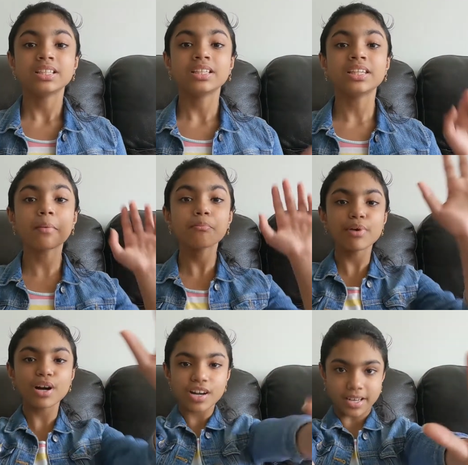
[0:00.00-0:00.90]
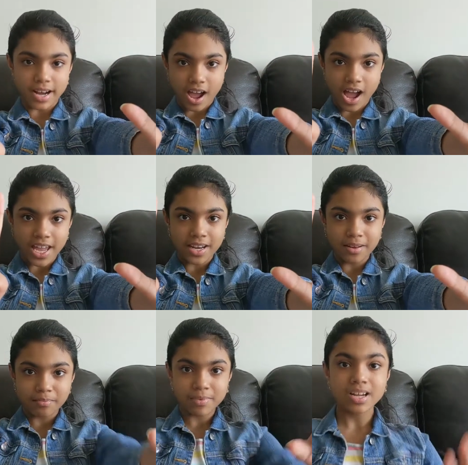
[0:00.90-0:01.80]
Number nine.
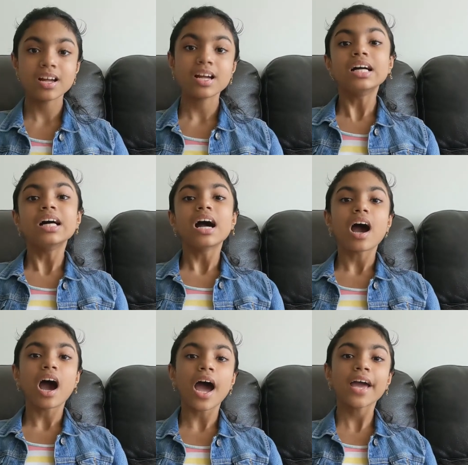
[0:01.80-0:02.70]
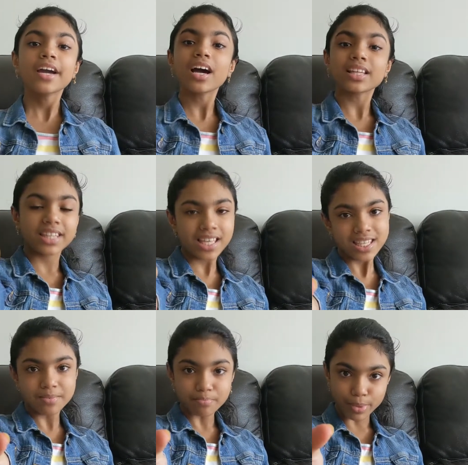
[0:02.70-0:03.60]
I got
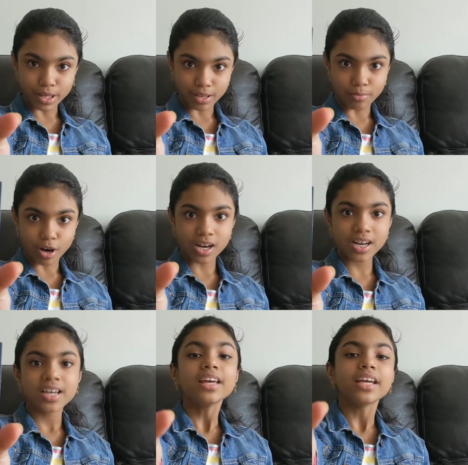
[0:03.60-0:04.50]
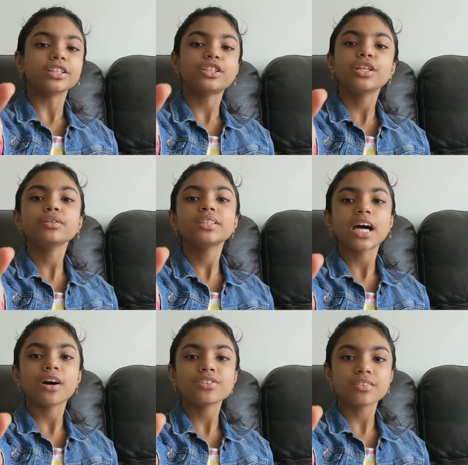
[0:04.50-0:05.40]
this bookmark in
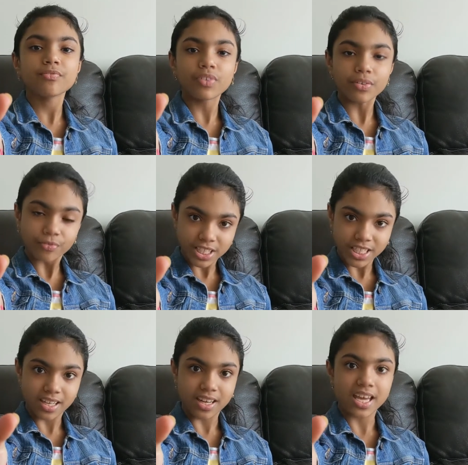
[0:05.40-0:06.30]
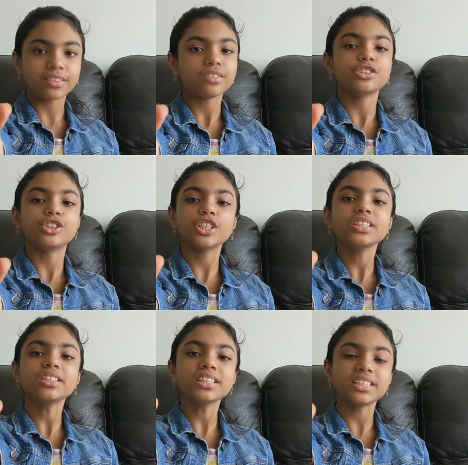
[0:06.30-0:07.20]
2015 at the
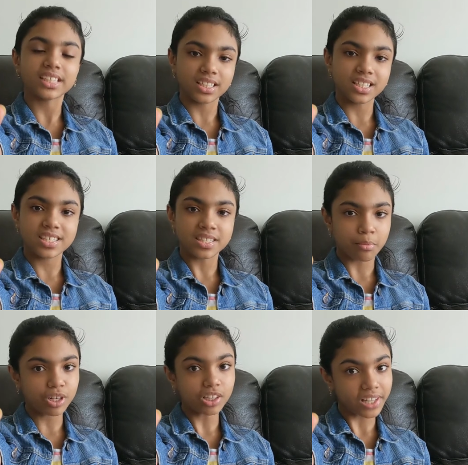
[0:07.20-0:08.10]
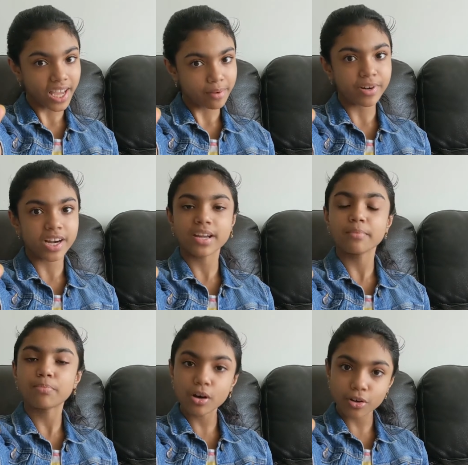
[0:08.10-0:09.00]
Jersey City Summer
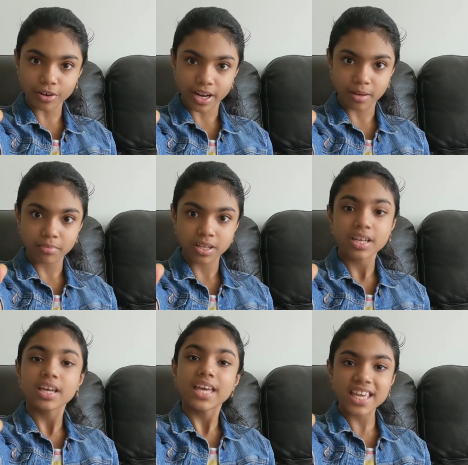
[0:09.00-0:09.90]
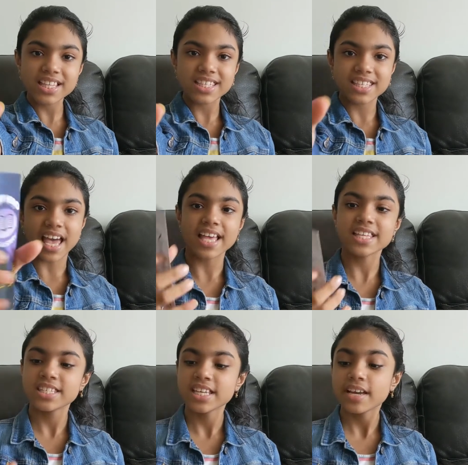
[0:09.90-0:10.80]
Library program. It
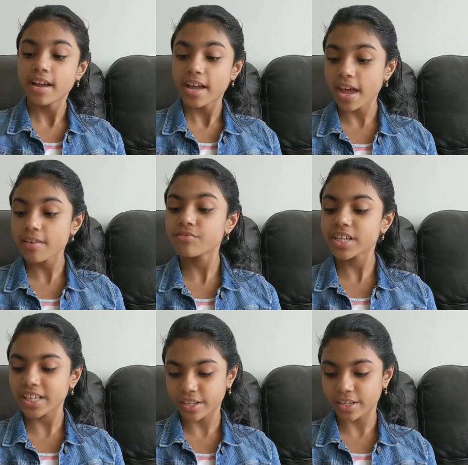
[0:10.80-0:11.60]
says, every